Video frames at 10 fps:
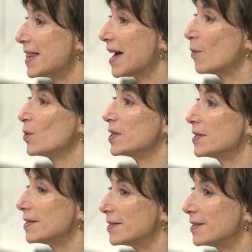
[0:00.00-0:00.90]

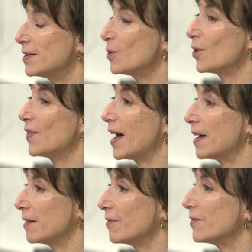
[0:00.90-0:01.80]
You heard
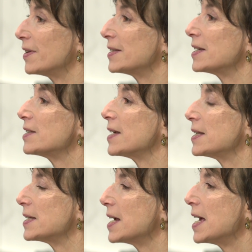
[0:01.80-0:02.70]
that.
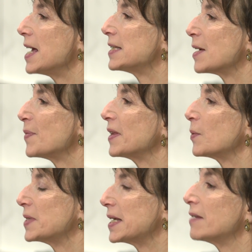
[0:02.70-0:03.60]
It's something
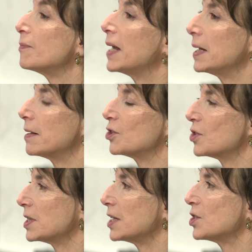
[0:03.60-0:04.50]
that was said of many
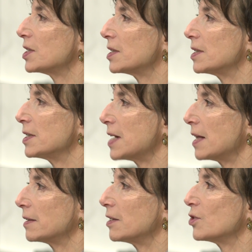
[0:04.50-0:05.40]
cultures, not just
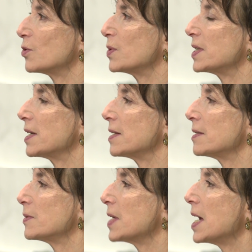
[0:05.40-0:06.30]
Italian cultures.
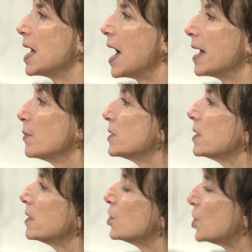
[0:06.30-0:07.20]
It was
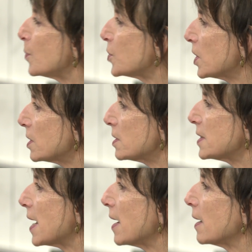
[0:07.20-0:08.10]
an Egyptian
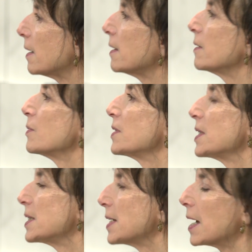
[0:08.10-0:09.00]
saying, and it was
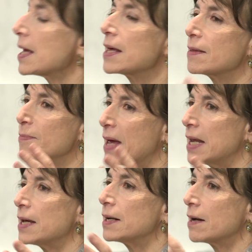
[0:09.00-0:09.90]
this saying.
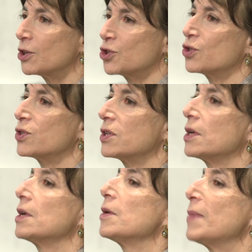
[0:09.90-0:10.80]
Many cultures,
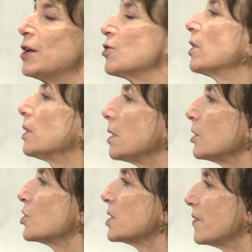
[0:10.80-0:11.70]
patriarchal
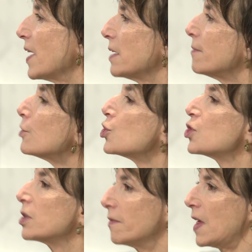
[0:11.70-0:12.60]
cultures, have had a
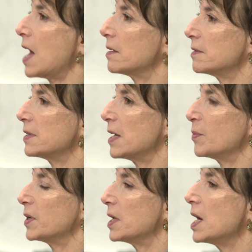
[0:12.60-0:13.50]
version of that
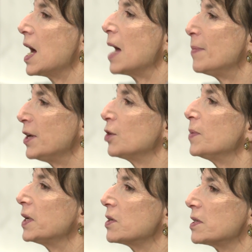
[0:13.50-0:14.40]
statement. I beat her
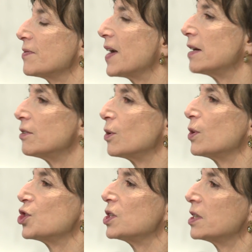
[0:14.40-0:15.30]
because if I don't know
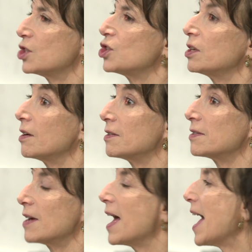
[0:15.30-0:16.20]
what she did, she
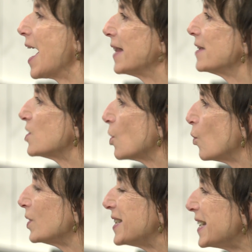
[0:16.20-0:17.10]
does. And
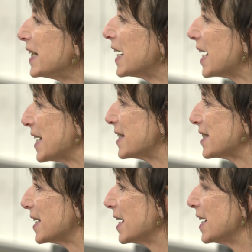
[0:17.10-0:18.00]
so Delia has